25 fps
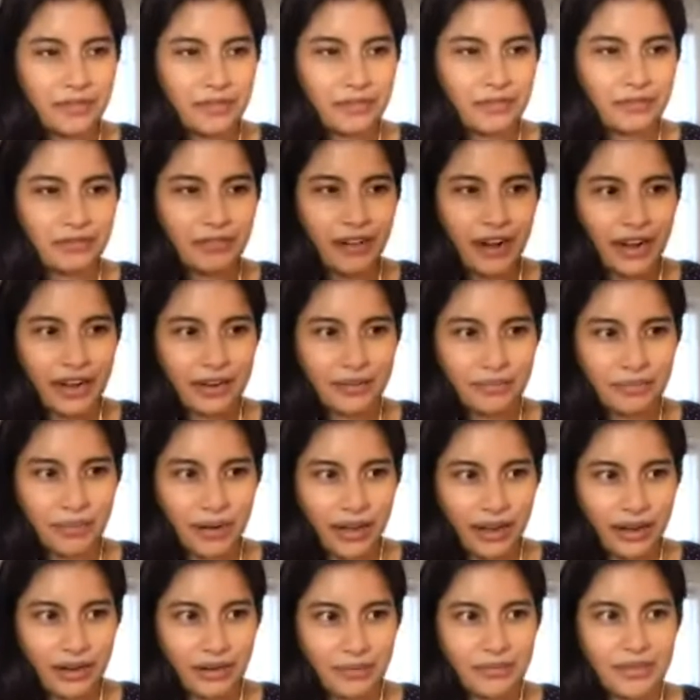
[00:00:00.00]
right
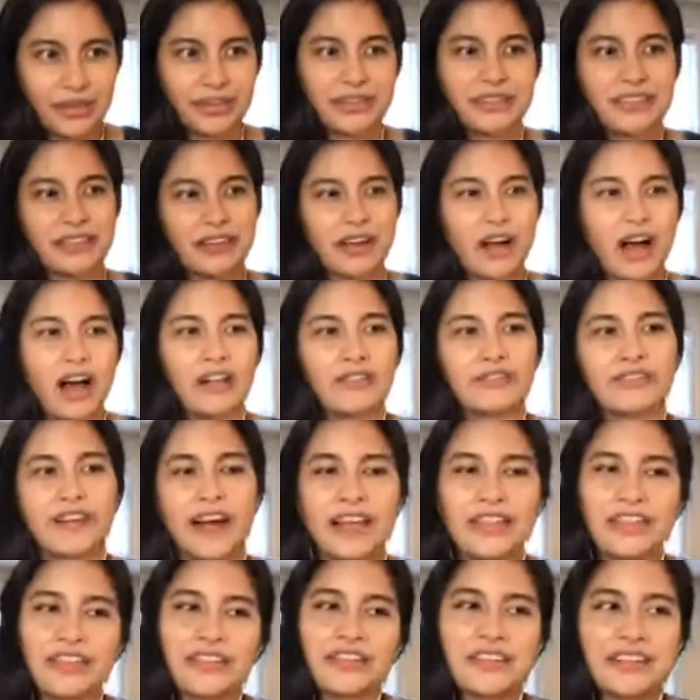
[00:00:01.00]
bottom, there's call for
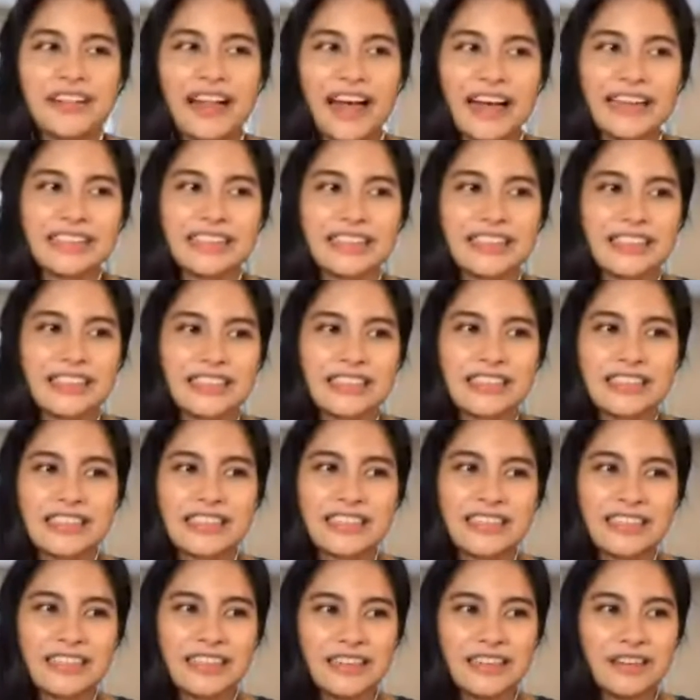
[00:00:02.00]
ethical classes
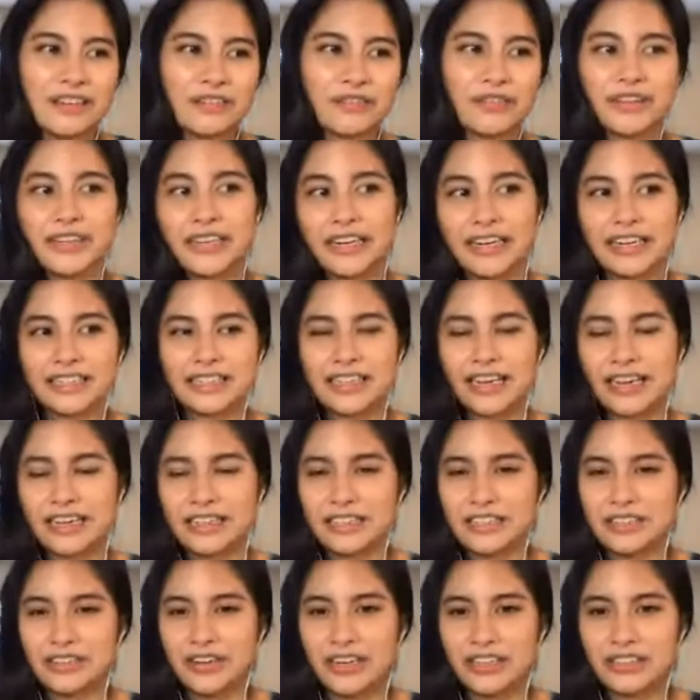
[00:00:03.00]
for data
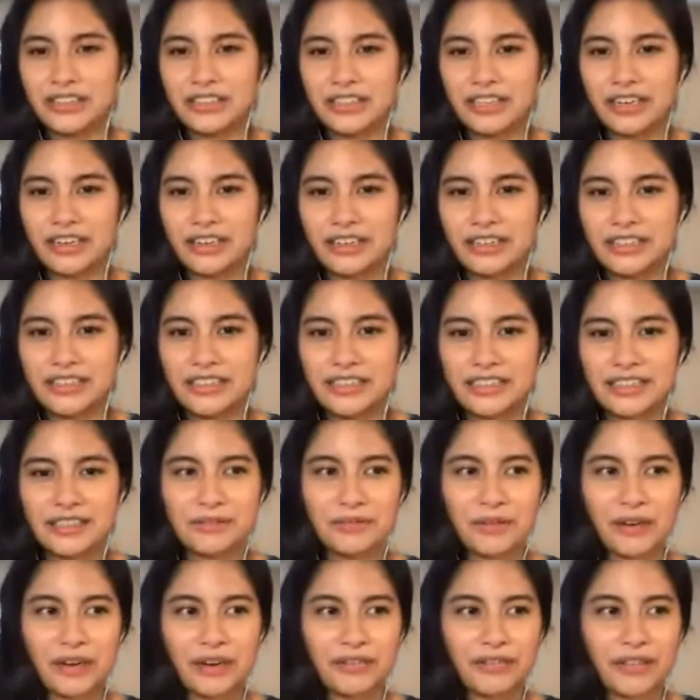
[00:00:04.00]
scientists or engineers is
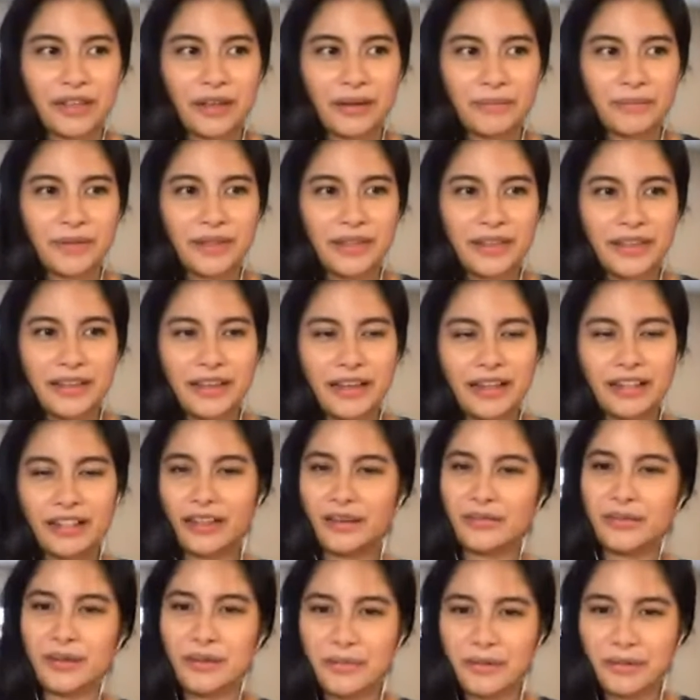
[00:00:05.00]
one of them a
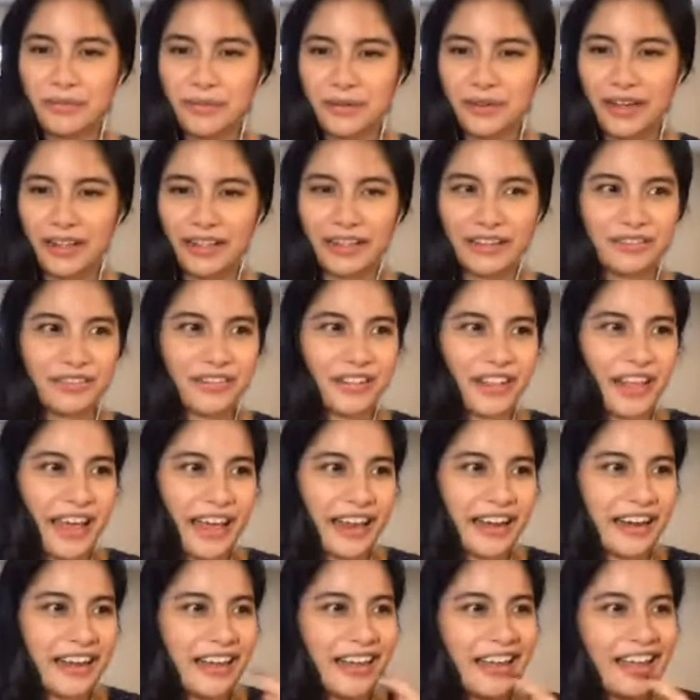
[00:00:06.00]
lot of people have been calling for
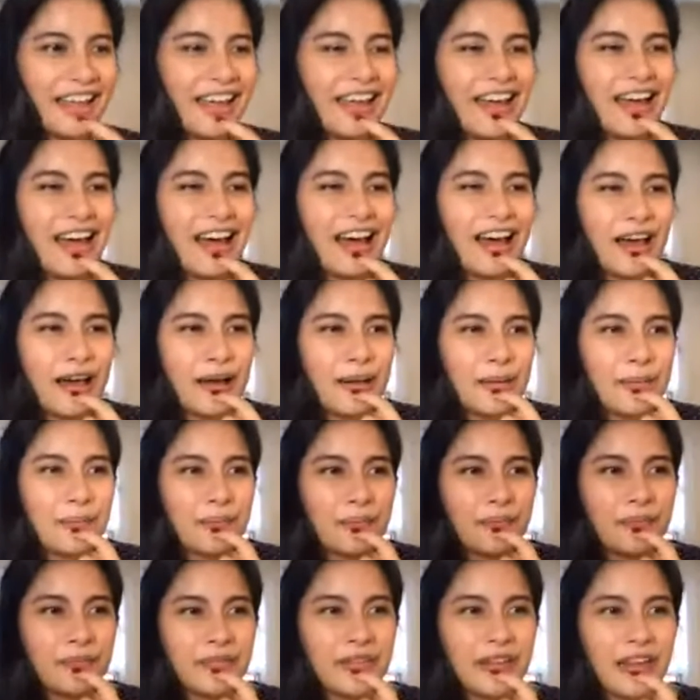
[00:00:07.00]
that.
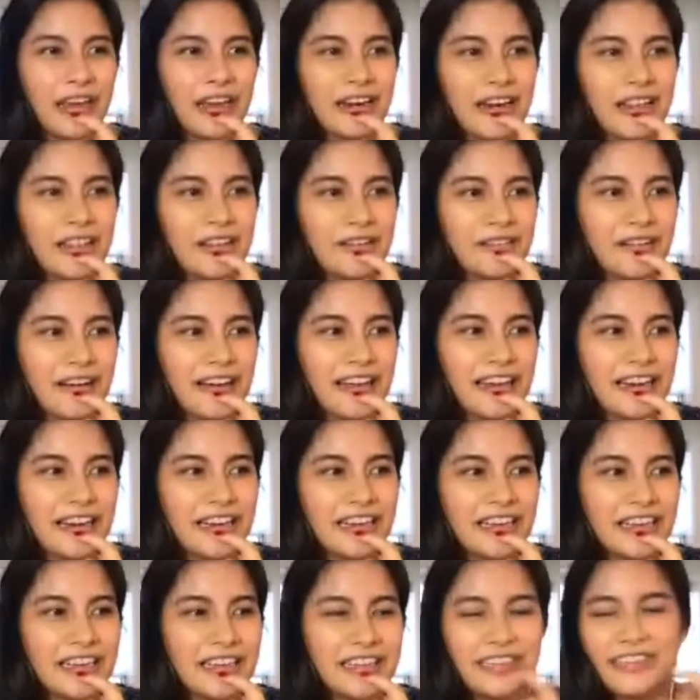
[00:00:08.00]
Um, another one,
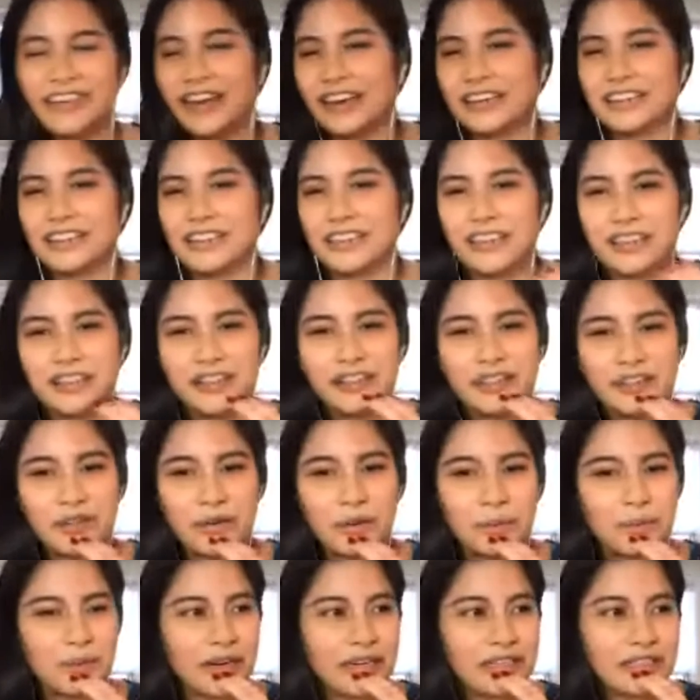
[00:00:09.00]
not to throw
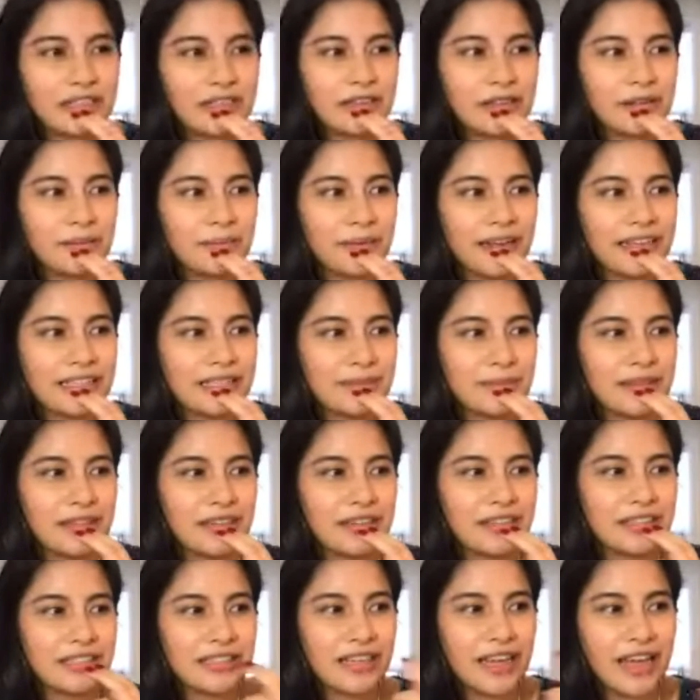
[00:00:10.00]
a crutch under the bus, but
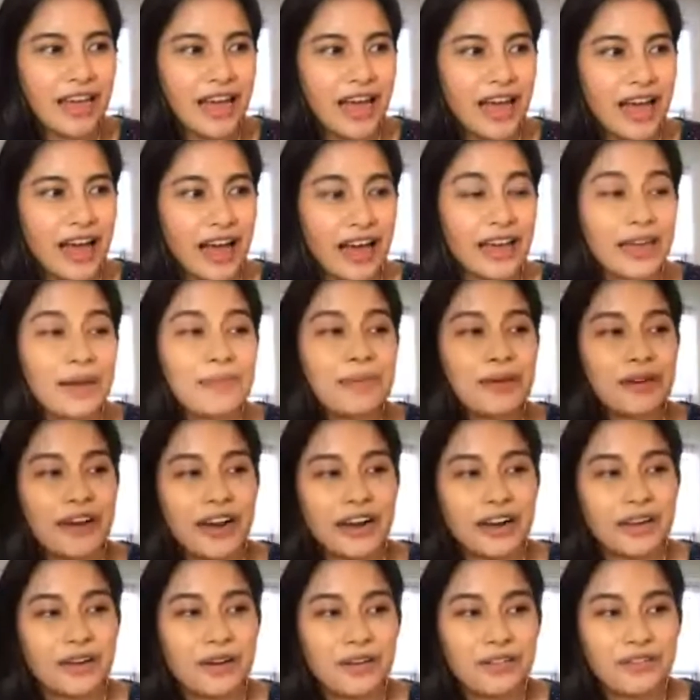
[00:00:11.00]
there's a
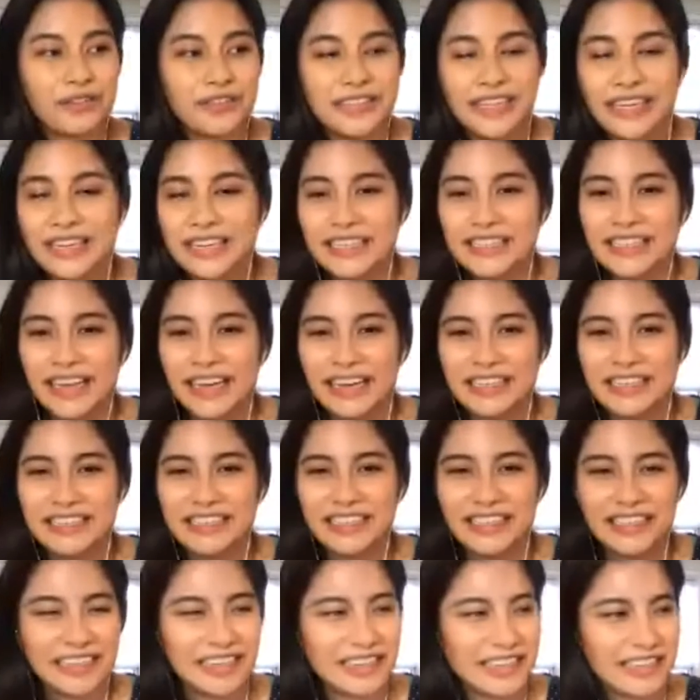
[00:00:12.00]
Hippocratic oath for data science.
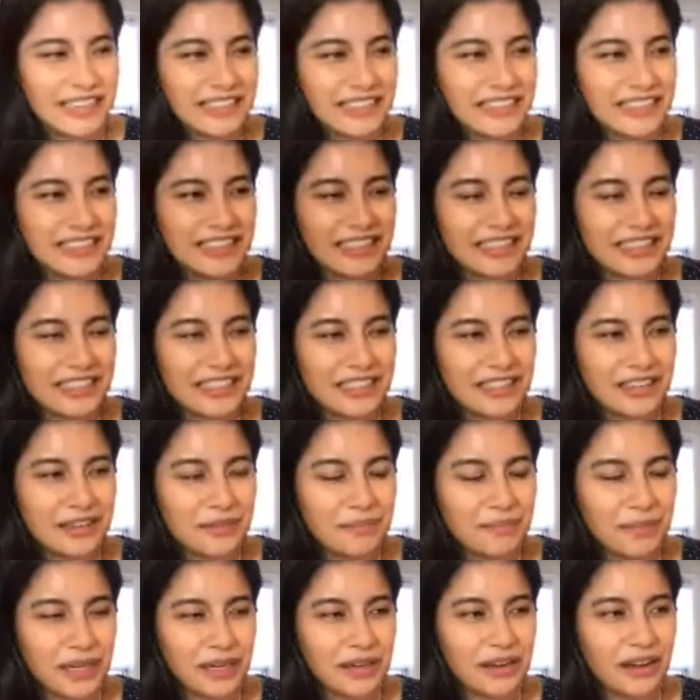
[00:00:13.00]
It's,
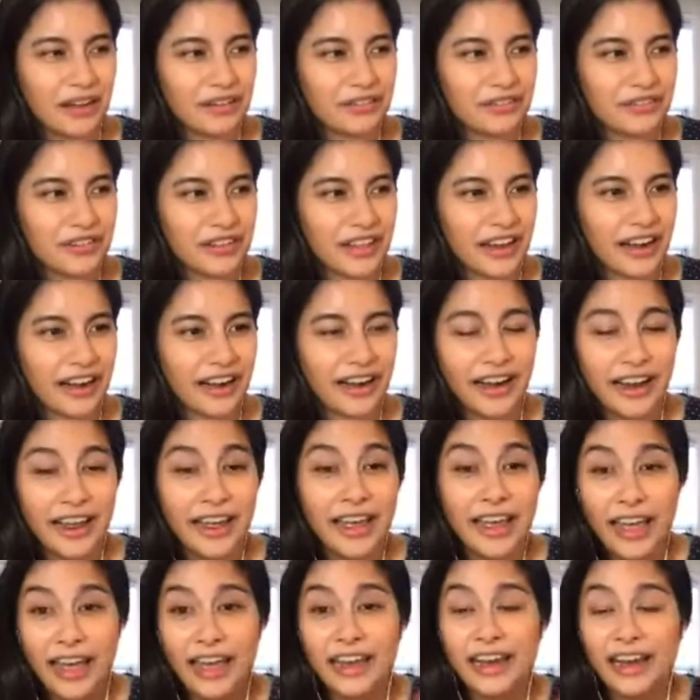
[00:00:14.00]
being called for there.
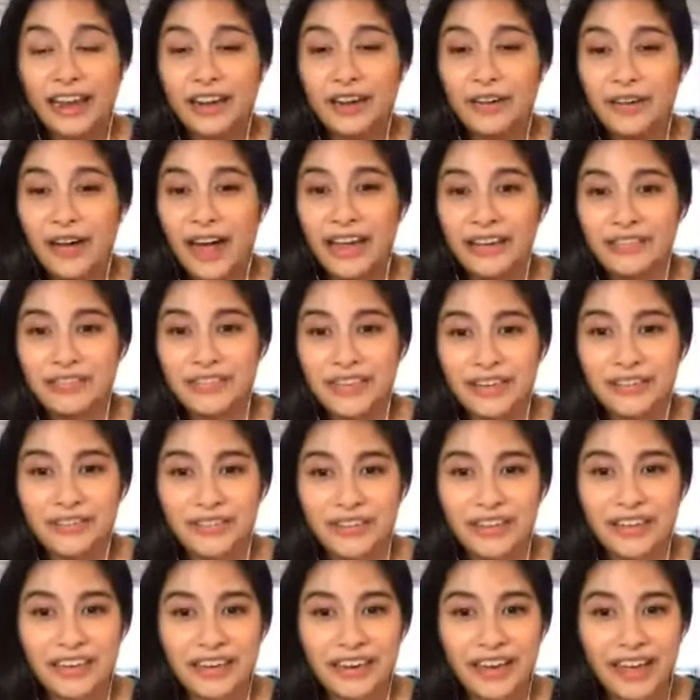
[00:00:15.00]
And I know I've
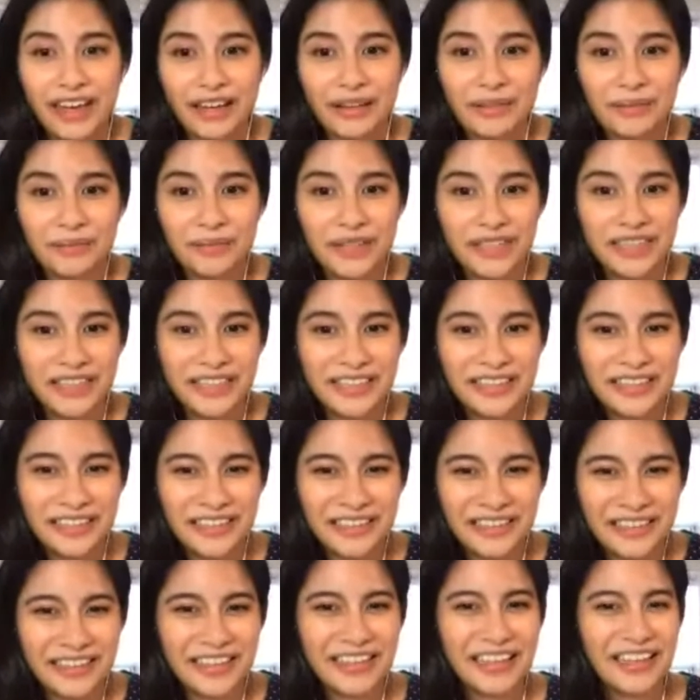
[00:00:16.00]
given um,
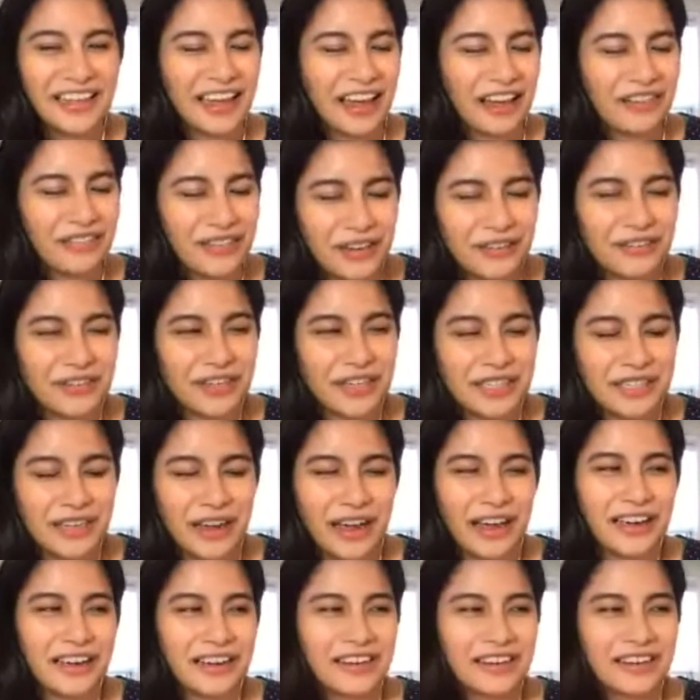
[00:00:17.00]
I've given a
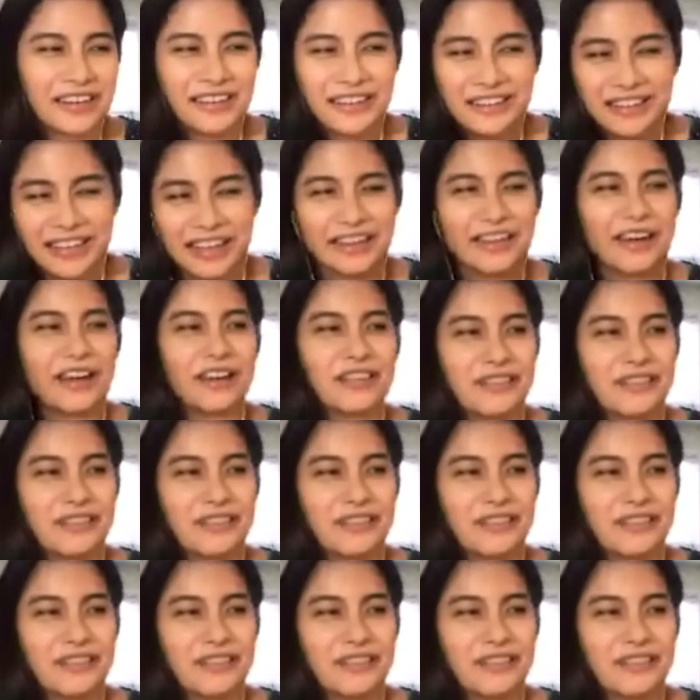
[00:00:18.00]
talk that called